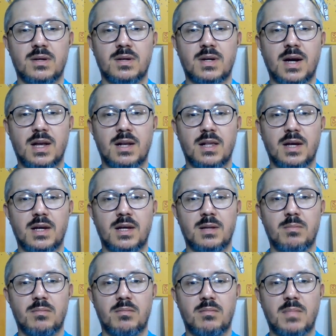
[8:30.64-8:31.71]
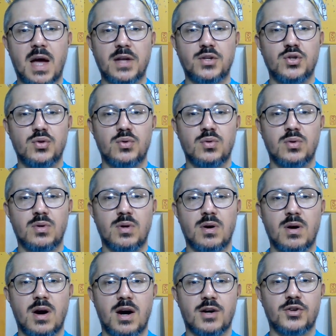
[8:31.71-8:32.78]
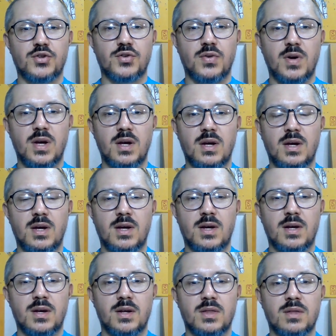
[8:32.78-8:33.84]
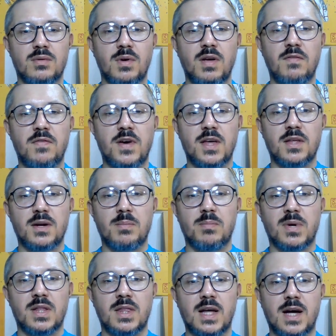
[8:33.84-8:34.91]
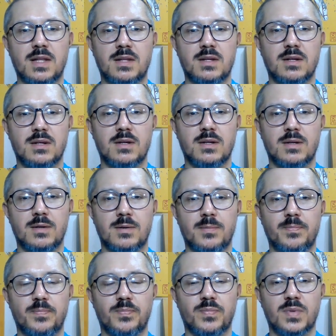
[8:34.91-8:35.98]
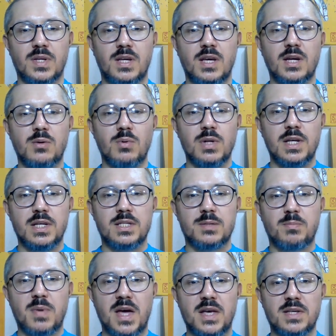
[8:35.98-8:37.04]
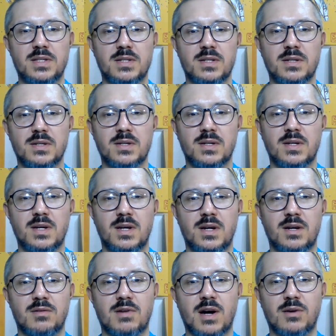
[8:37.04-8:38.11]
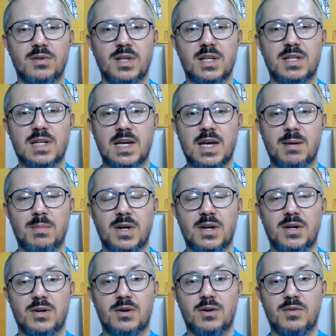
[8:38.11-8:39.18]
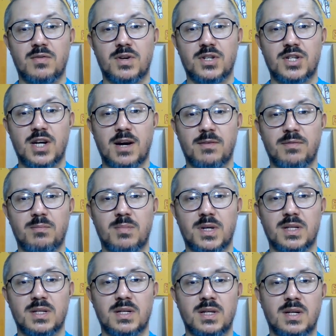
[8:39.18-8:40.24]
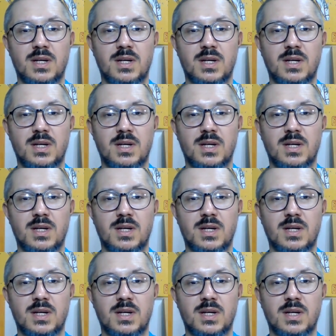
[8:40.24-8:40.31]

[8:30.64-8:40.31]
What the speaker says: kind of like in Manchu archery, 3 feather, but not equally spaced around the diameter of a shaft, but